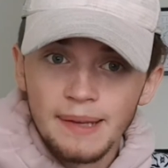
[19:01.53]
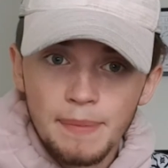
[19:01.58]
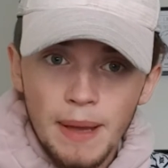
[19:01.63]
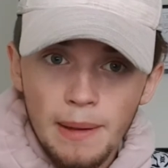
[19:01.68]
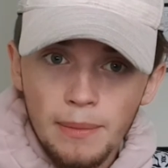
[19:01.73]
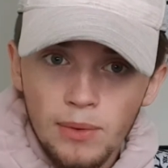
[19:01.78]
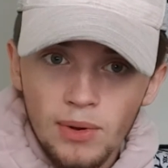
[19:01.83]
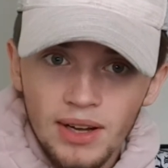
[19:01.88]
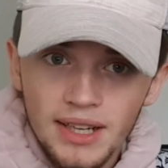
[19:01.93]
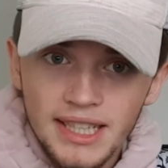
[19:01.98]

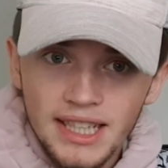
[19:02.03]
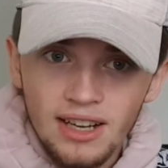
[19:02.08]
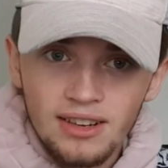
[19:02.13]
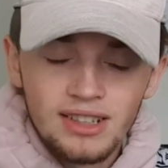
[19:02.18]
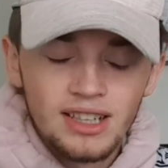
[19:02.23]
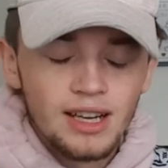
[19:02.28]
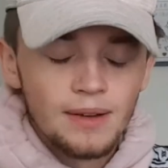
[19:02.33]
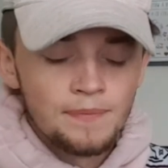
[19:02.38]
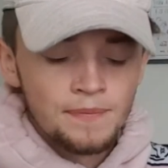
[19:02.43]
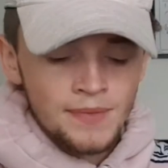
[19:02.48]
Pep
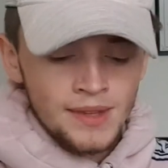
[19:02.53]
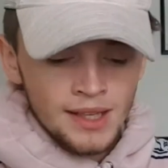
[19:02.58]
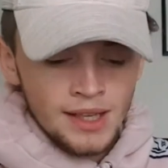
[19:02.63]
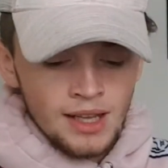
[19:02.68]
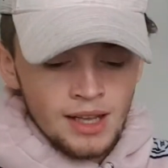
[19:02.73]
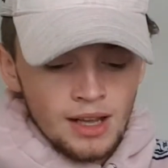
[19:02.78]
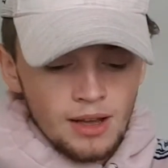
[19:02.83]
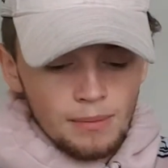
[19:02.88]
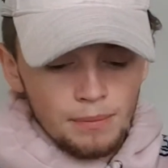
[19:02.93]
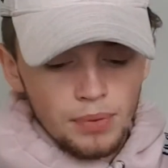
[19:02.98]
Guardiola.
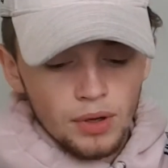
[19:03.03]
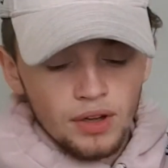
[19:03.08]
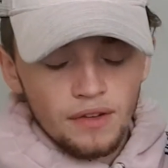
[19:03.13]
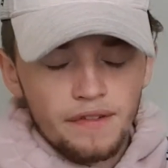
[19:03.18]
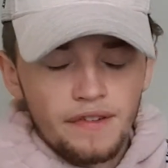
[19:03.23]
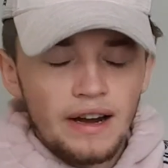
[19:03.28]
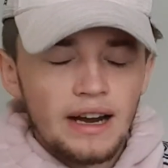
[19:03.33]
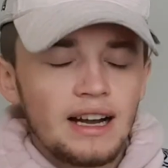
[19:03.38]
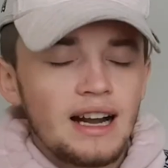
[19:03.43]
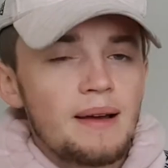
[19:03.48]
But
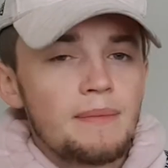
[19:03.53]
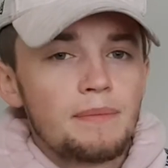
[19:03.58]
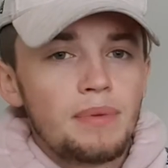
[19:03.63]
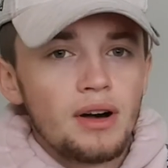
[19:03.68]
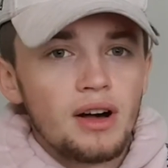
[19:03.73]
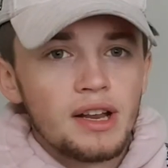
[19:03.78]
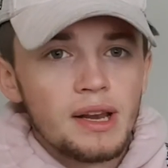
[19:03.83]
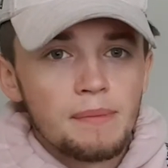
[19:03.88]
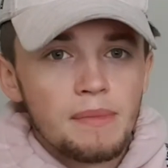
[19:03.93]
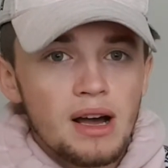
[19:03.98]
Frank
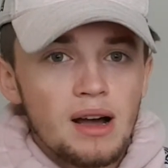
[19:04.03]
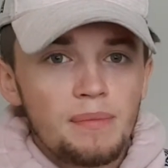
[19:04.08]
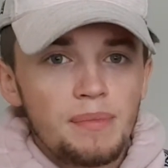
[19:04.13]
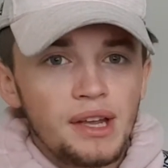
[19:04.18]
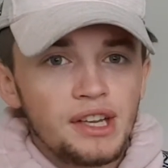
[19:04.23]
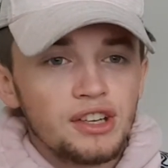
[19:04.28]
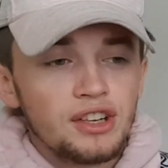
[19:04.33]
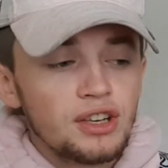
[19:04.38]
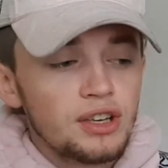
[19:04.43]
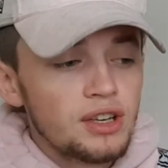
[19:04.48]
Lampard, in my
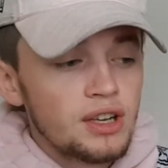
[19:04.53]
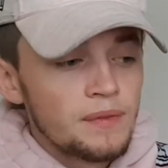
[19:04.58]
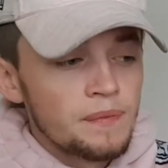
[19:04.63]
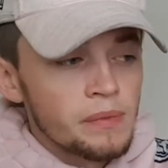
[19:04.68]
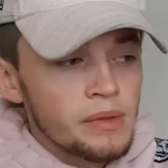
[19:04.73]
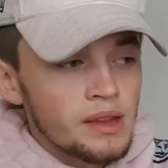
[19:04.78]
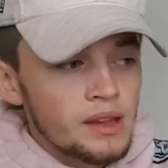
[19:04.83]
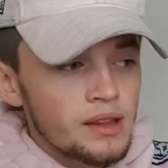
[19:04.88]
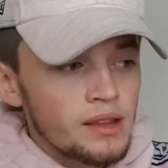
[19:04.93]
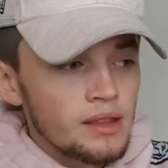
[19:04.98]
opinion,
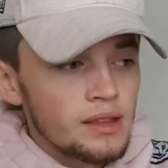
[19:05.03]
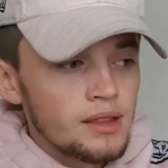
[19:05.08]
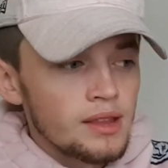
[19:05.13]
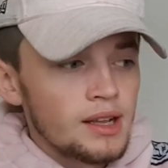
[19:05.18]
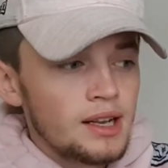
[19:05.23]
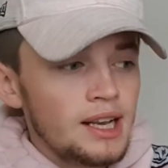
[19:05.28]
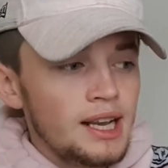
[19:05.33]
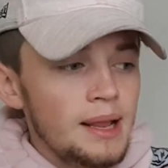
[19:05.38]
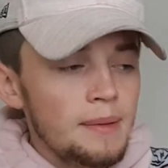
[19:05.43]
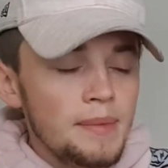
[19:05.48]

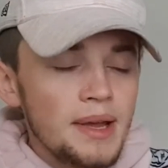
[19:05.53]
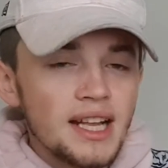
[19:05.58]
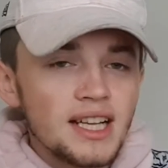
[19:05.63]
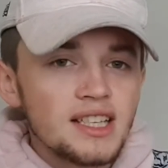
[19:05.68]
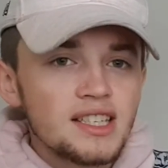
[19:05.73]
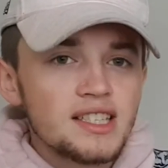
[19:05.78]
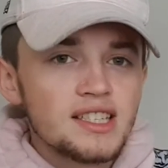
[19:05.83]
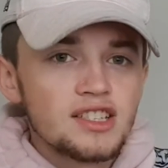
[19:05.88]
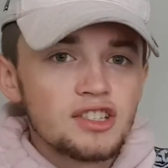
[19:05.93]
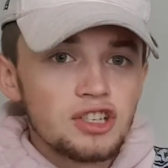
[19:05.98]

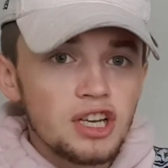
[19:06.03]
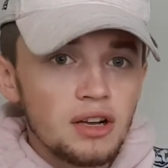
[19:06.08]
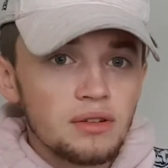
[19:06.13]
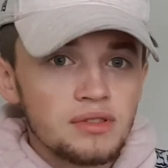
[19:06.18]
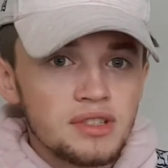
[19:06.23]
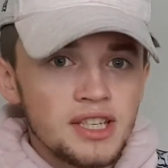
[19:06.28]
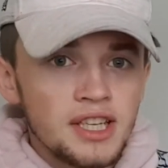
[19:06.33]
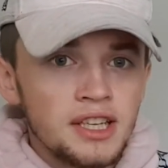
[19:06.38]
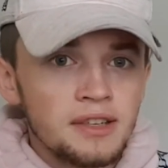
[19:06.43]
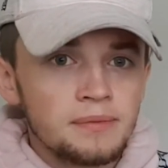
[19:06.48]
limits
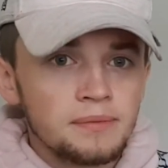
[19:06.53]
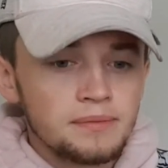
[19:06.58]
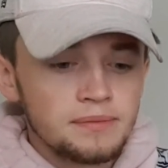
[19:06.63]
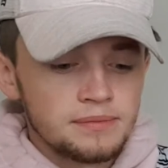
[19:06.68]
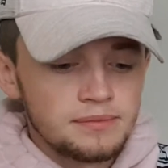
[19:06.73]
Chelsea.